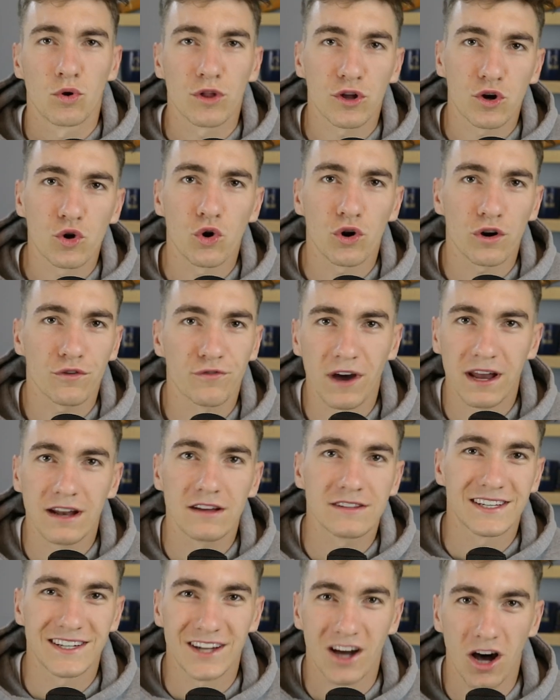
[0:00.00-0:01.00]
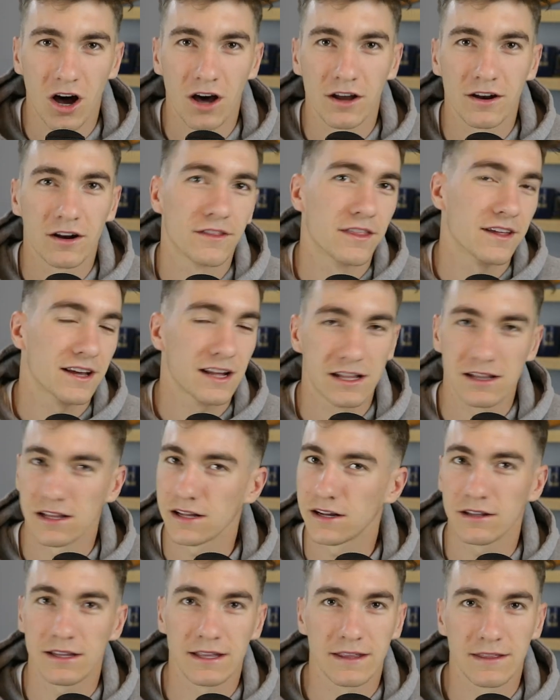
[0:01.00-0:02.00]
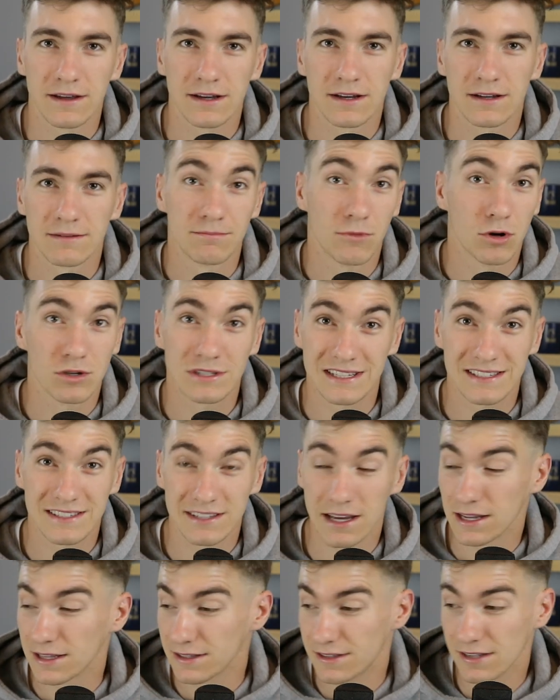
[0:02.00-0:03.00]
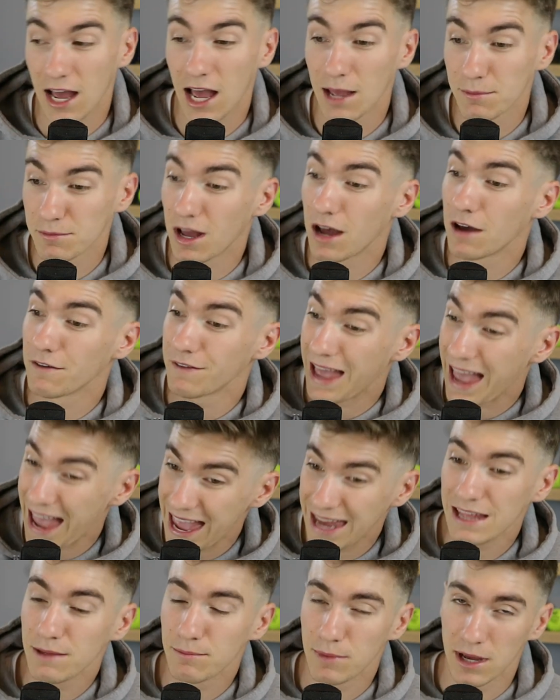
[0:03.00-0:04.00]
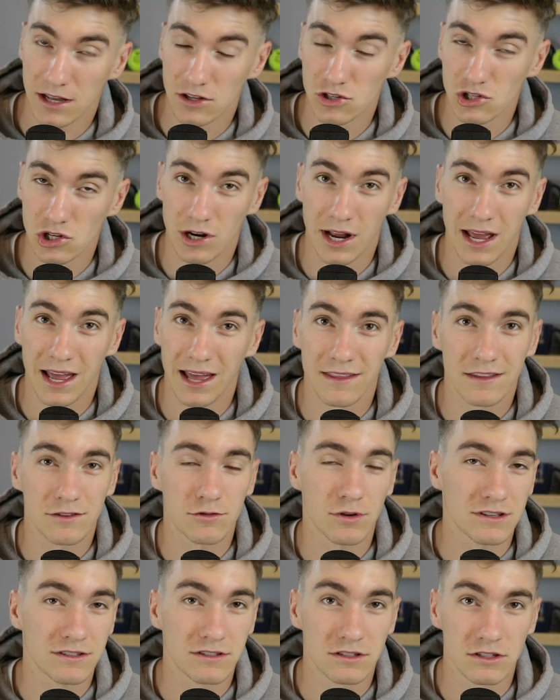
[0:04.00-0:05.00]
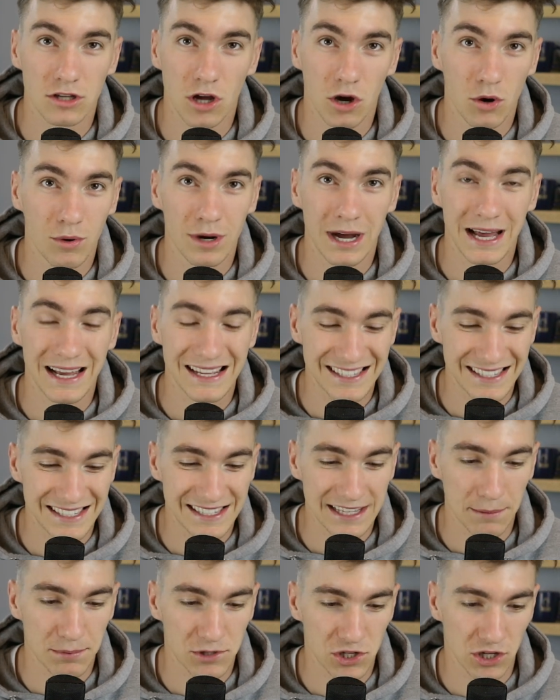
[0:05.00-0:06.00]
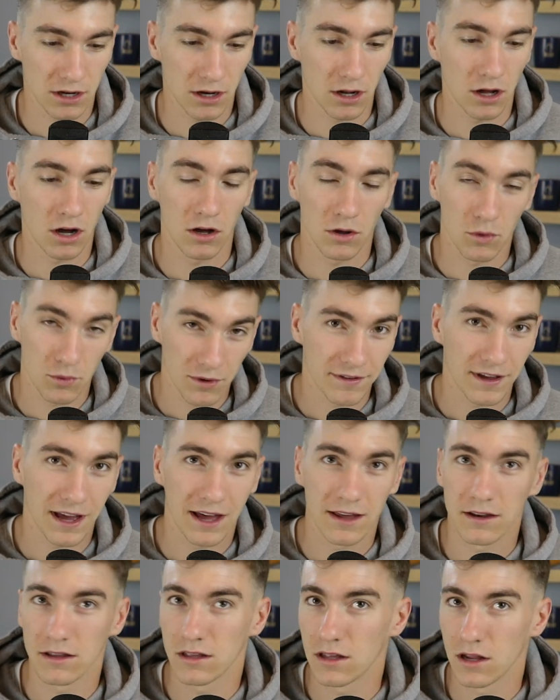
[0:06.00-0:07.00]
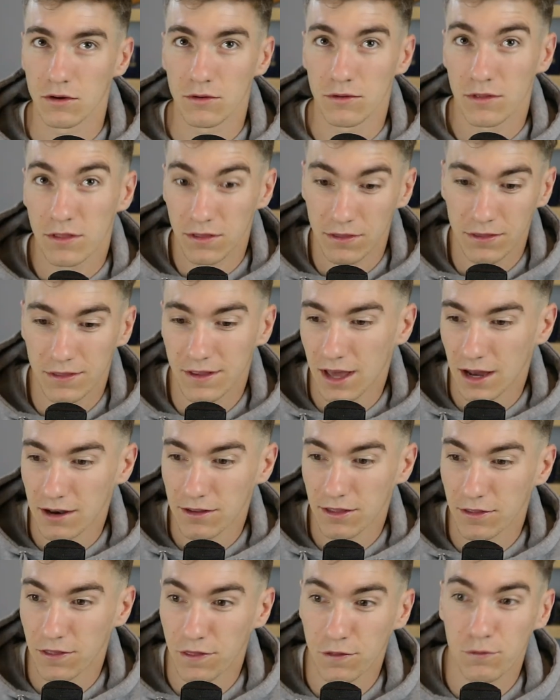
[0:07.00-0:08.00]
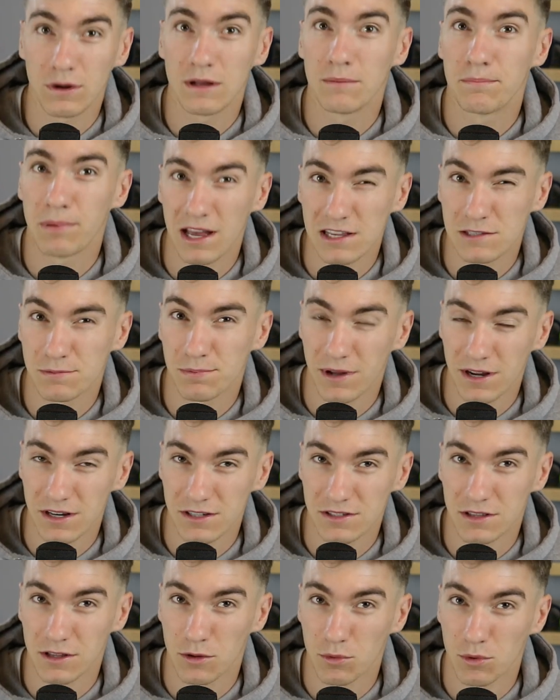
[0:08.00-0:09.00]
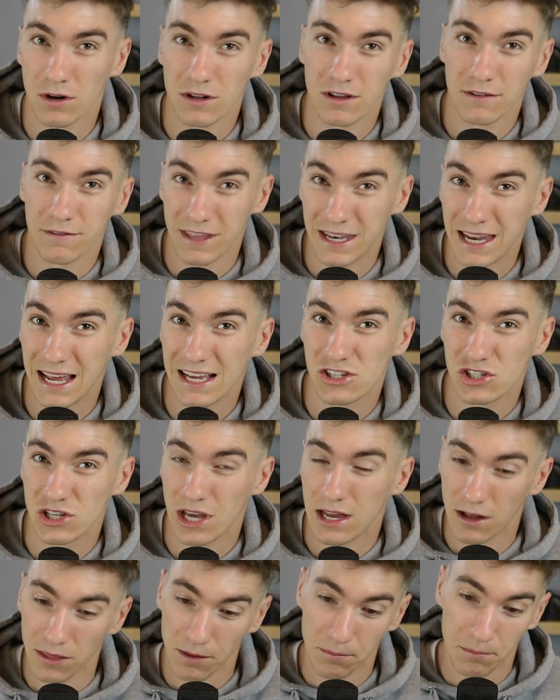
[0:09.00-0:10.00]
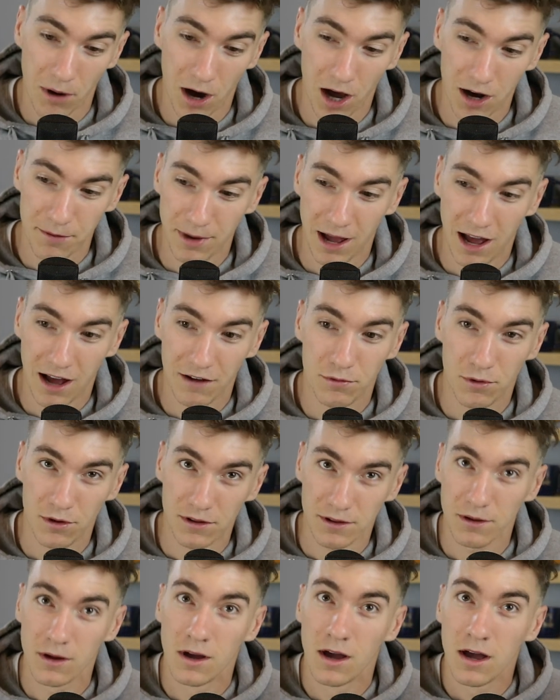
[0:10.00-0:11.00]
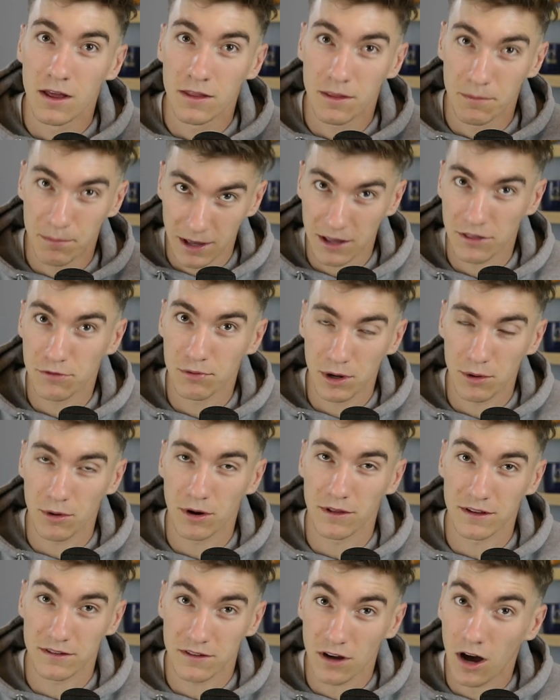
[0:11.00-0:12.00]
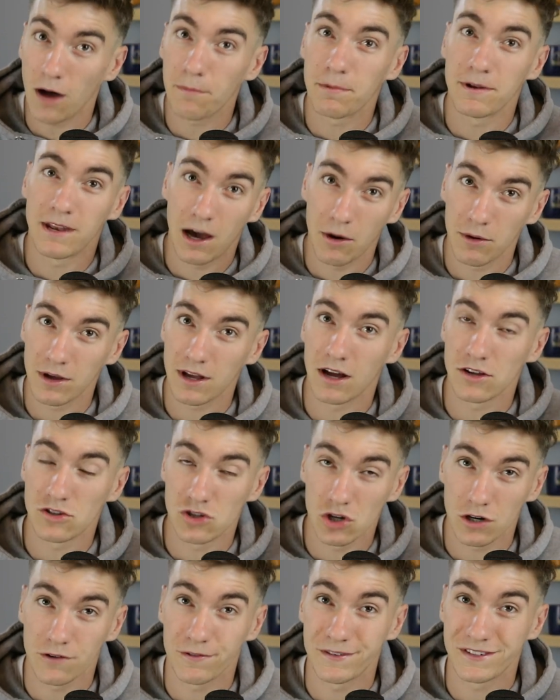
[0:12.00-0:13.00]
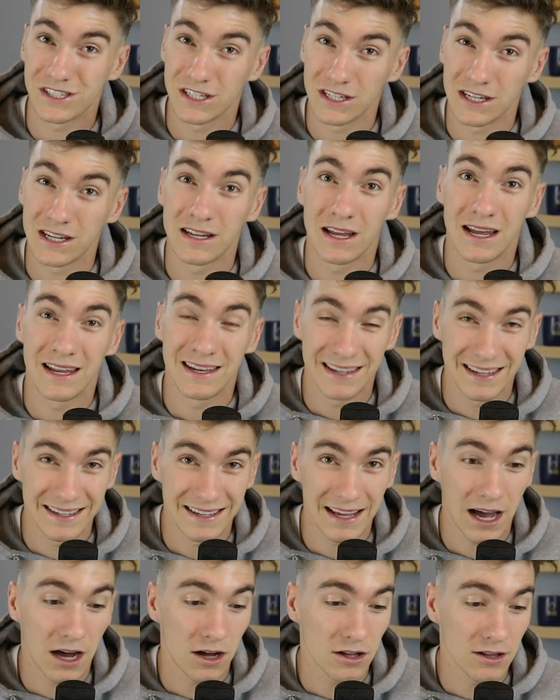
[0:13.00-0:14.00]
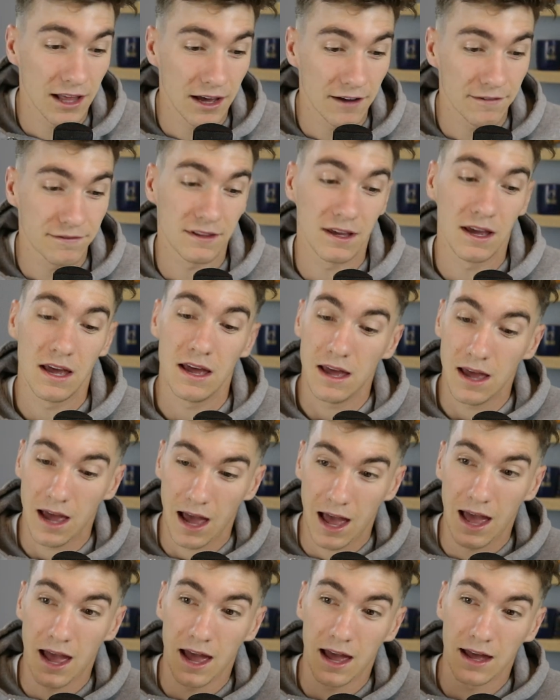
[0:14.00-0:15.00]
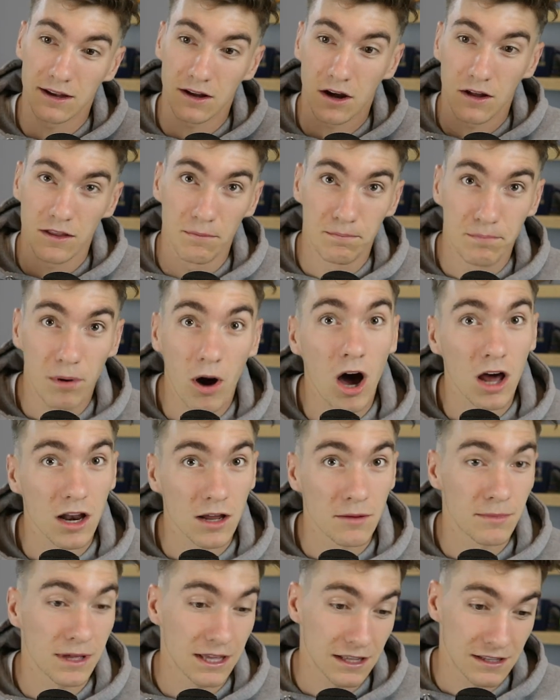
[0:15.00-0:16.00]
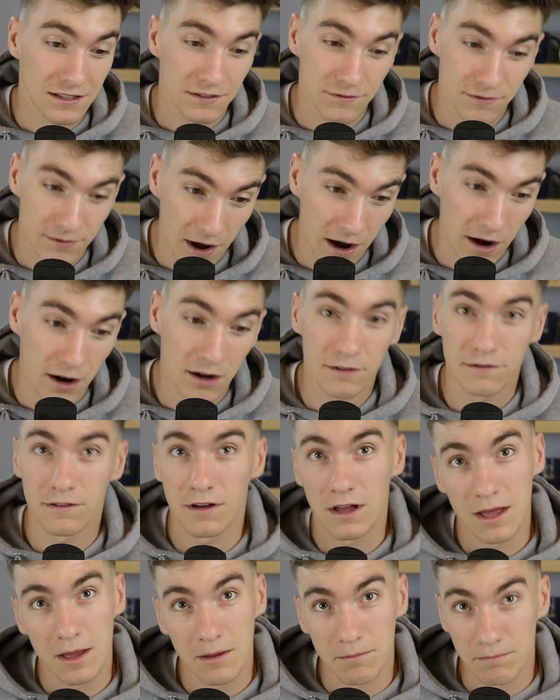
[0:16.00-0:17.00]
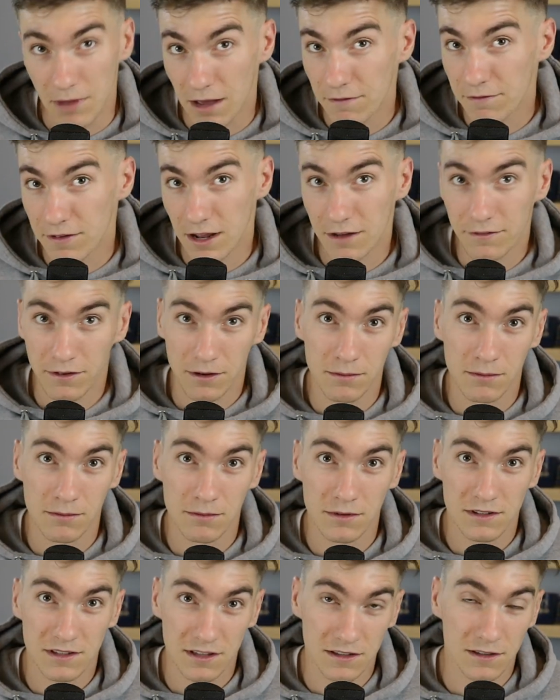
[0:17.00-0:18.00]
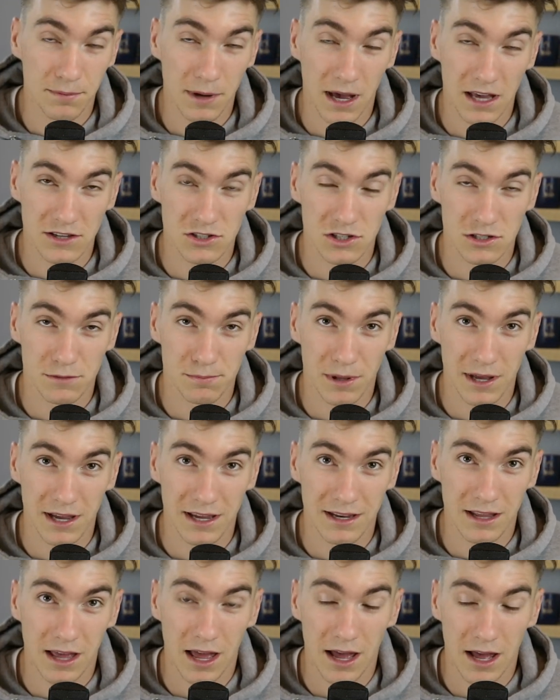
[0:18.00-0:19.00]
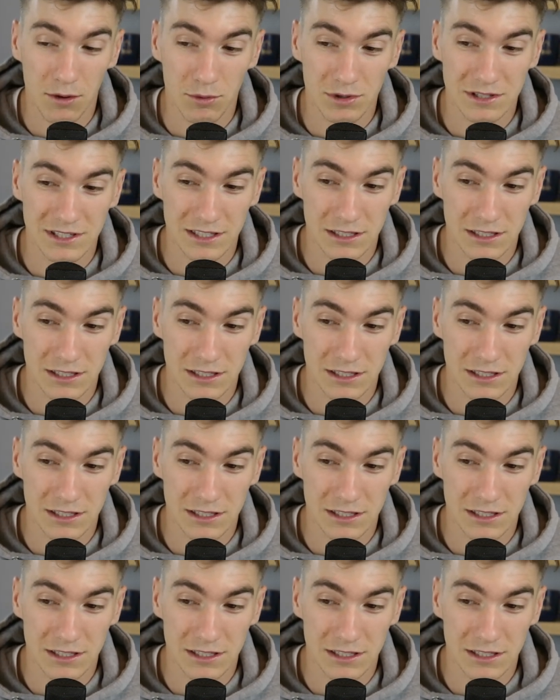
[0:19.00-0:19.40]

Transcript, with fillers: Well, the quarterfinals and on are clearly the most exciting time of any major, and this one's no exception at all. We've had, you know, kind of the three best players in the world of the next gen on the bottom half, while the big three were on the top, and now we got Djokovic and Nadal left. And on the bottom, it's Zverev, Medvedev and Tsitsipas just played, with